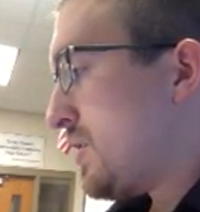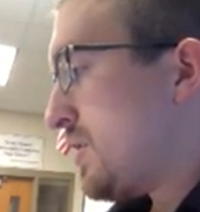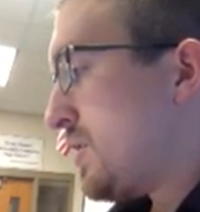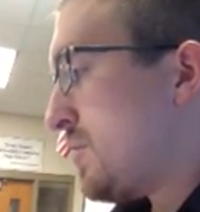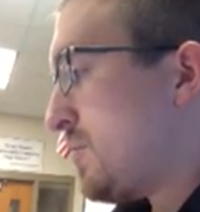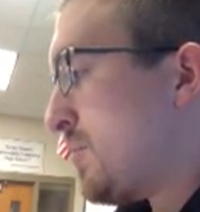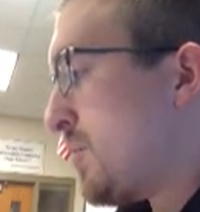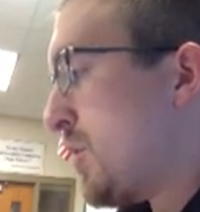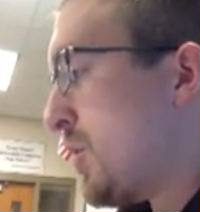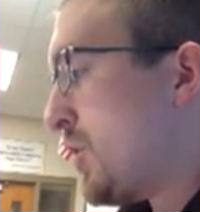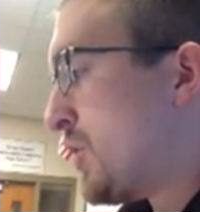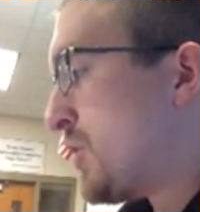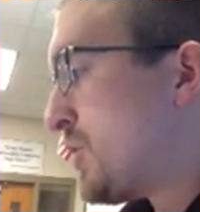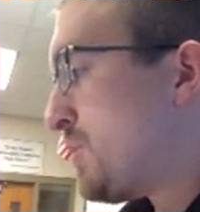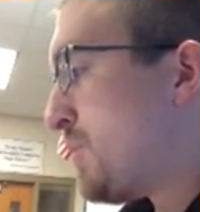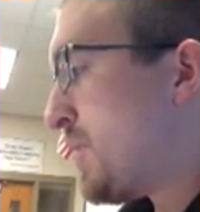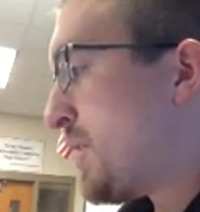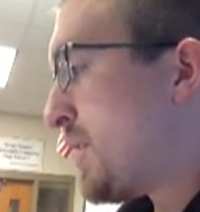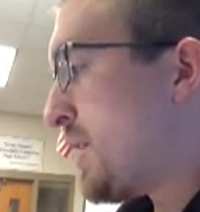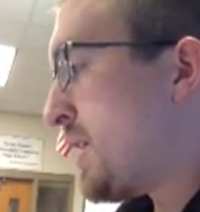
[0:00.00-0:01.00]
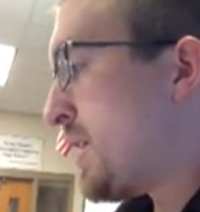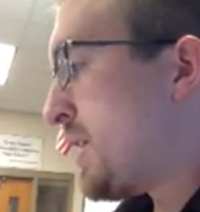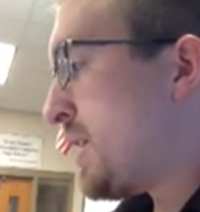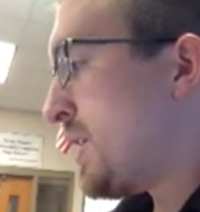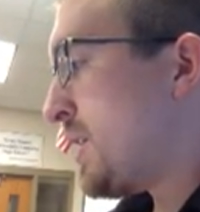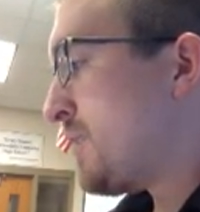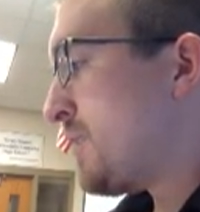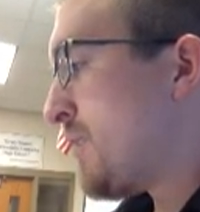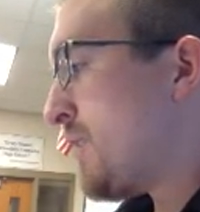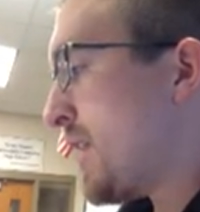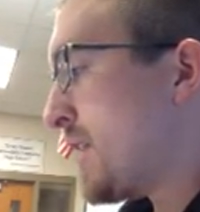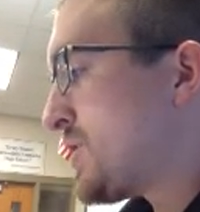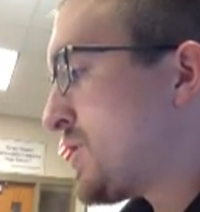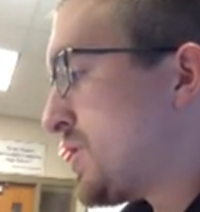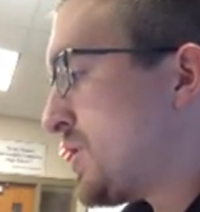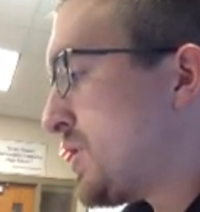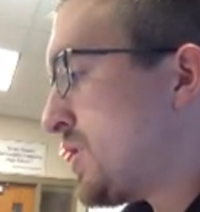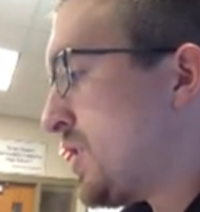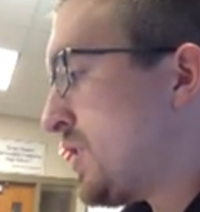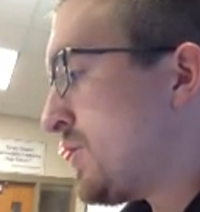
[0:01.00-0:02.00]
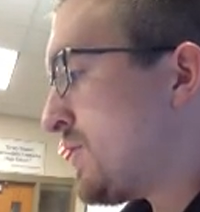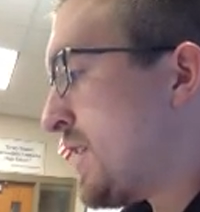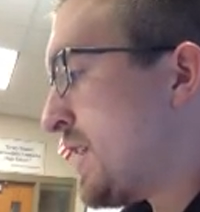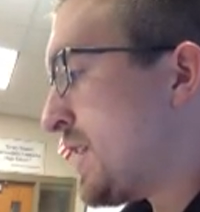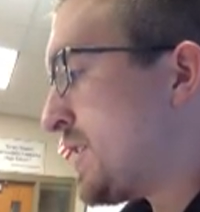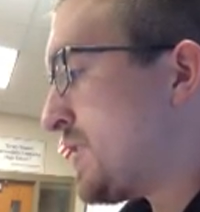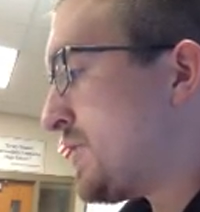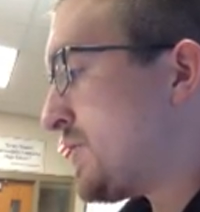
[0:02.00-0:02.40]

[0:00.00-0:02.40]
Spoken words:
Mult by a factor of negative